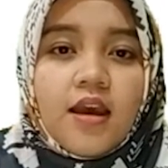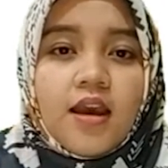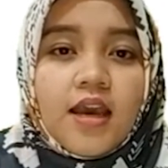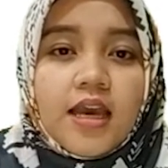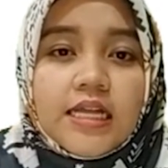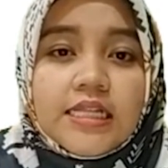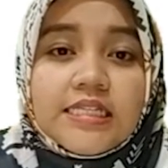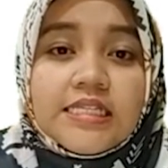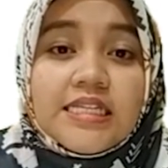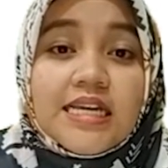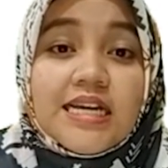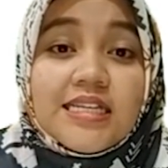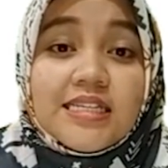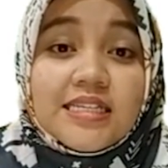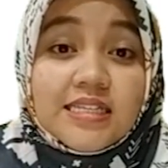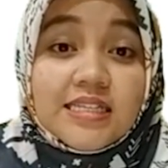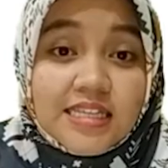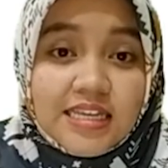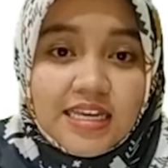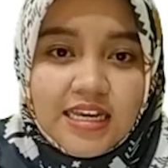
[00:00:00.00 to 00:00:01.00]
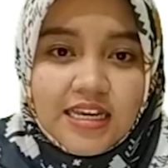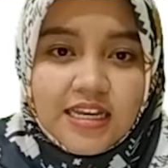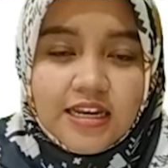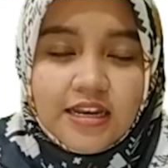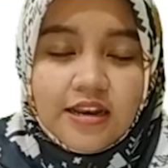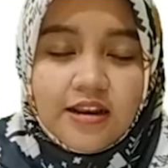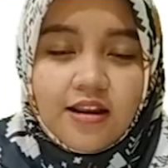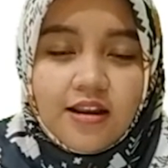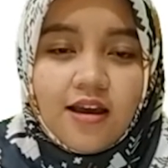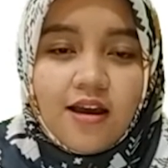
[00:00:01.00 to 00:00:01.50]
It's seed.
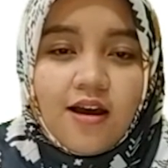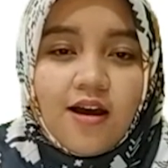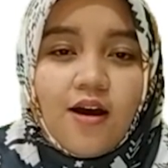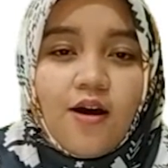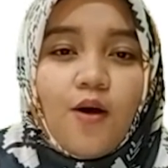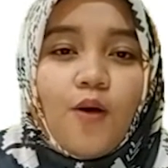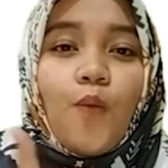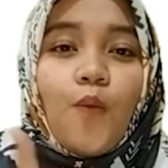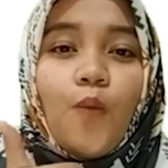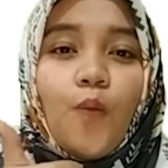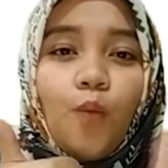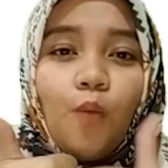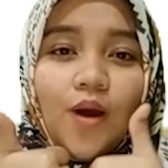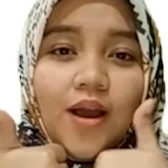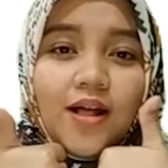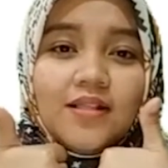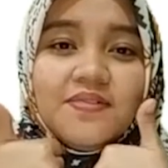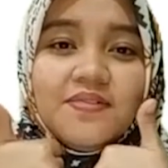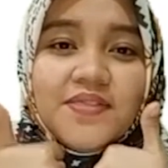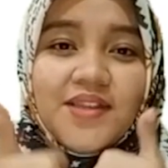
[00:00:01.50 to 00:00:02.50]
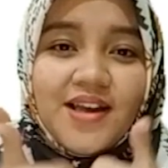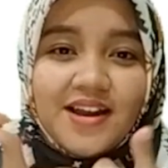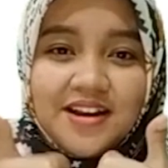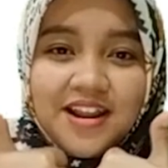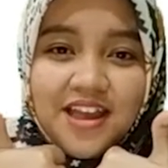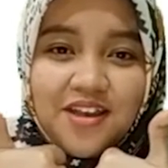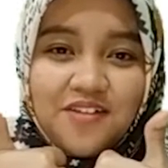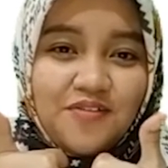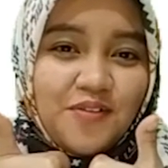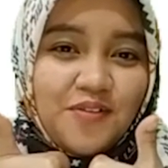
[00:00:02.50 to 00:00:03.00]
Well done,
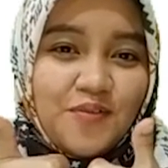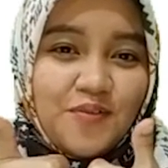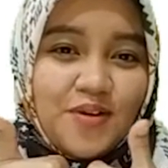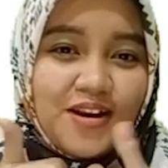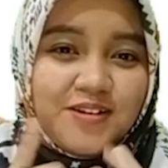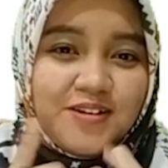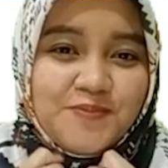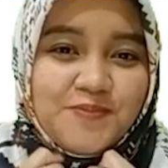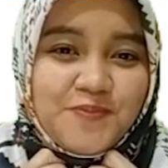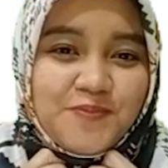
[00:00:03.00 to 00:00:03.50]
everyone.